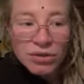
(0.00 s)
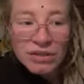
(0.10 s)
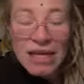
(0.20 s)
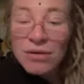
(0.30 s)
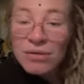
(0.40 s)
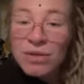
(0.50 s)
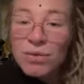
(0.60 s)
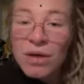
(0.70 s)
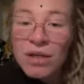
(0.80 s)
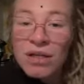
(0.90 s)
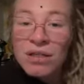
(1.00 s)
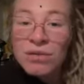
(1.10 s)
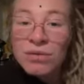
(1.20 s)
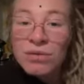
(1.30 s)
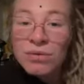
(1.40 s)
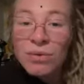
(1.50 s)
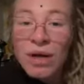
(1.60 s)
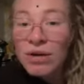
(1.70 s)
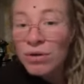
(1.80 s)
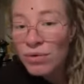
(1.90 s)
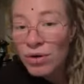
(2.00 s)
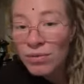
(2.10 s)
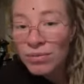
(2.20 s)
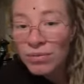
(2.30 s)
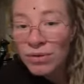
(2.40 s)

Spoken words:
tell you what is right or wrong.